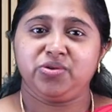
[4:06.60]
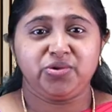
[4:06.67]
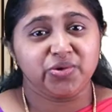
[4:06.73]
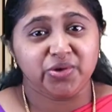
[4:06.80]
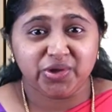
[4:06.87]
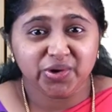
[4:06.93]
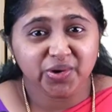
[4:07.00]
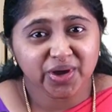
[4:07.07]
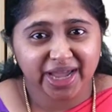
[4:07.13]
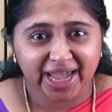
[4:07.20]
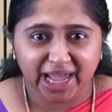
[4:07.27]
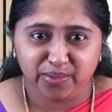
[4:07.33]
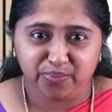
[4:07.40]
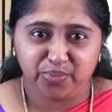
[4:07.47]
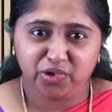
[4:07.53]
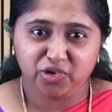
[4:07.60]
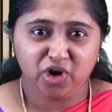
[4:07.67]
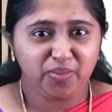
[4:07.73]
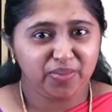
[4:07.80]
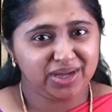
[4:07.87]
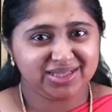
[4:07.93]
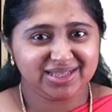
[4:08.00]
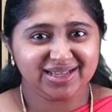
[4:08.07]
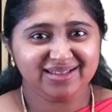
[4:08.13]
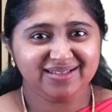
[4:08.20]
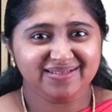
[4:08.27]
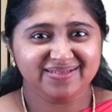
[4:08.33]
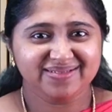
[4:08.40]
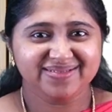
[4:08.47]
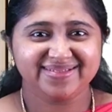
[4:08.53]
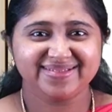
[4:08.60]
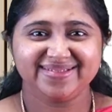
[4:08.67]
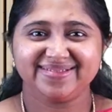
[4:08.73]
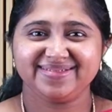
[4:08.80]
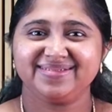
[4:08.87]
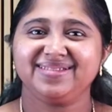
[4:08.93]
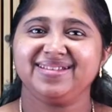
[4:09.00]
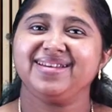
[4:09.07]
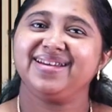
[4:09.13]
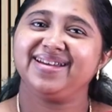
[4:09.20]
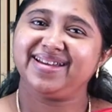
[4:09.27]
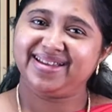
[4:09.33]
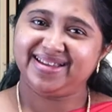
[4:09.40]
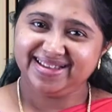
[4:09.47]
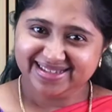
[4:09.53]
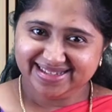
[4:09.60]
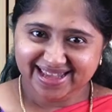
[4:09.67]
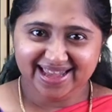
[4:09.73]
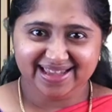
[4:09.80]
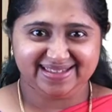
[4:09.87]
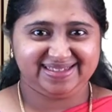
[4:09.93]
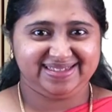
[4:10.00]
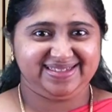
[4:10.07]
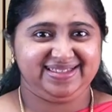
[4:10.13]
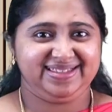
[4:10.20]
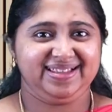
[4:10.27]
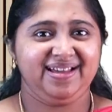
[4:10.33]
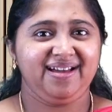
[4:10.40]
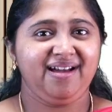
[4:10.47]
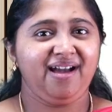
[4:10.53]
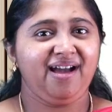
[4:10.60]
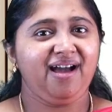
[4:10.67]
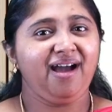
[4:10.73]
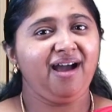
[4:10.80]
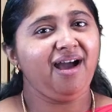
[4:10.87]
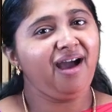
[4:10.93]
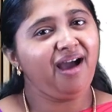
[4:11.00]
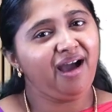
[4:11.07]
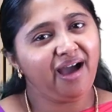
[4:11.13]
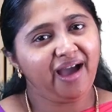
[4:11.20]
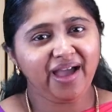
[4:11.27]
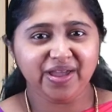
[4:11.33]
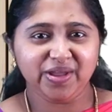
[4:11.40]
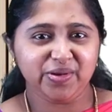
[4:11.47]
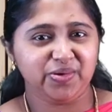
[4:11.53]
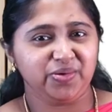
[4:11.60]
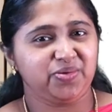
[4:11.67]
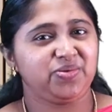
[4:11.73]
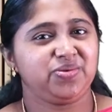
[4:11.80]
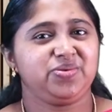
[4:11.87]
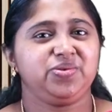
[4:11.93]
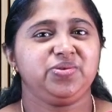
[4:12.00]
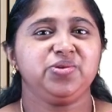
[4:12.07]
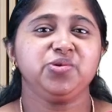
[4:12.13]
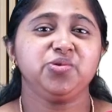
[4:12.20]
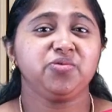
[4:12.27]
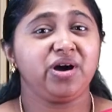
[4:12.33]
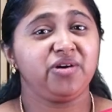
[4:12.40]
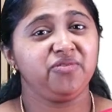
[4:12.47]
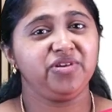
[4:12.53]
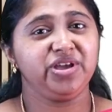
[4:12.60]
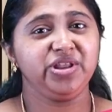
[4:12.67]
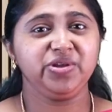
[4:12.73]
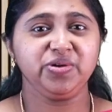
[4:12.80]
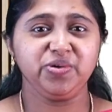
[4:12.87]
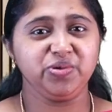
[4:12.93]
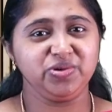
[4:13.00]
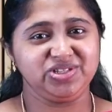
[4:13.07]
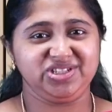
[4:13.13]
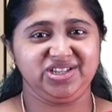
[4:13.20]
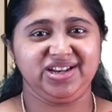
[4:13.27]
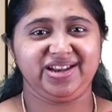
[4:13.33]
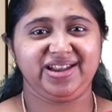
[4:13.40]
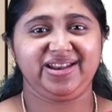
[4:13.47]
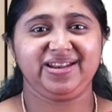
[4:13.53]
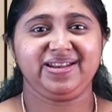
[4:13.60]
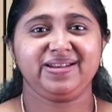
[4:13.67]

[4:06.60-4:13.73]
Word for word: Do you help your mother? Yes, I know you are very good children.